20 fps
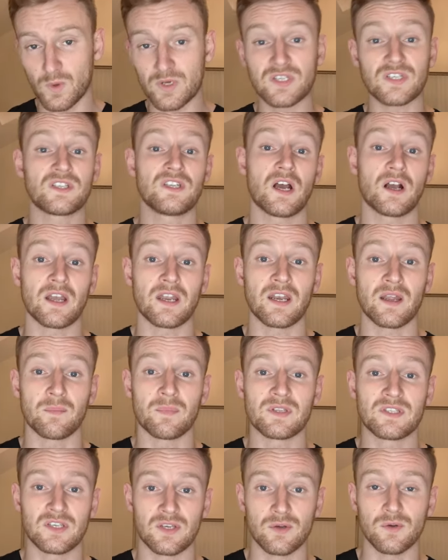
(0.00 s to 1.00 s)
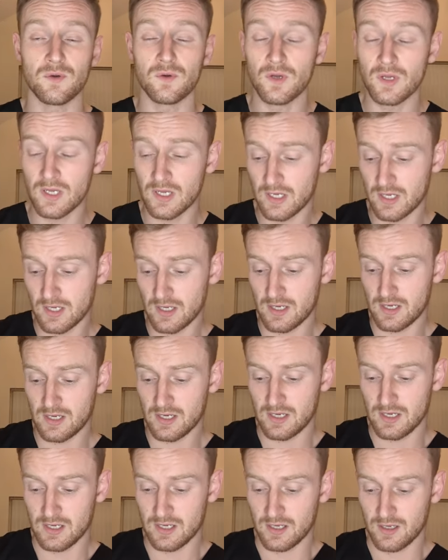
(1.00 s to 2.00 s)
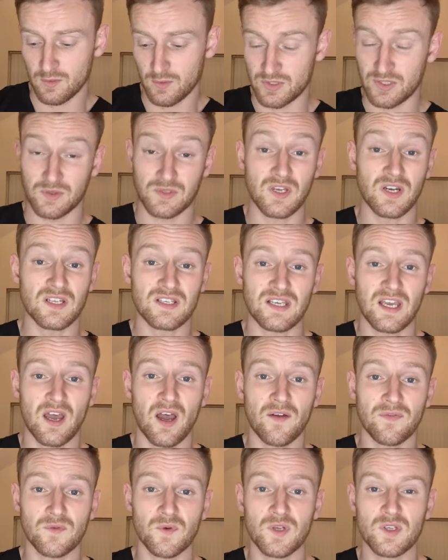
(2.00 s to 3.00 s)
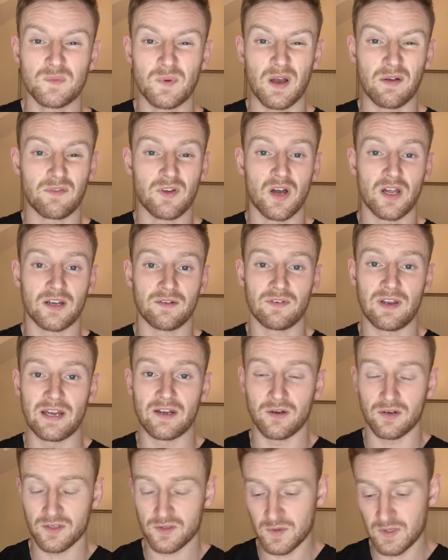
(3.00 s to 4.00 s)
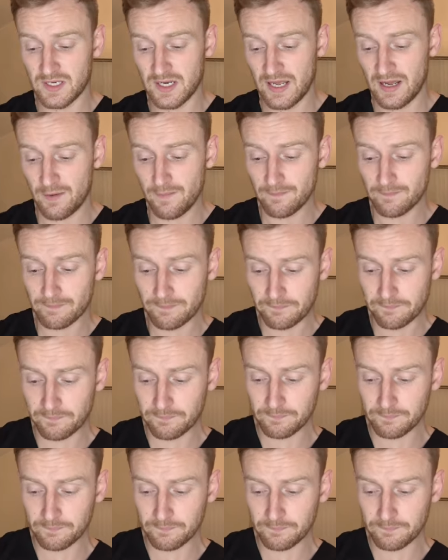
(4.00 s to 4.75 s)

Which is nugget number two, which I was going to say afterwards, but I've kind of led on to it now.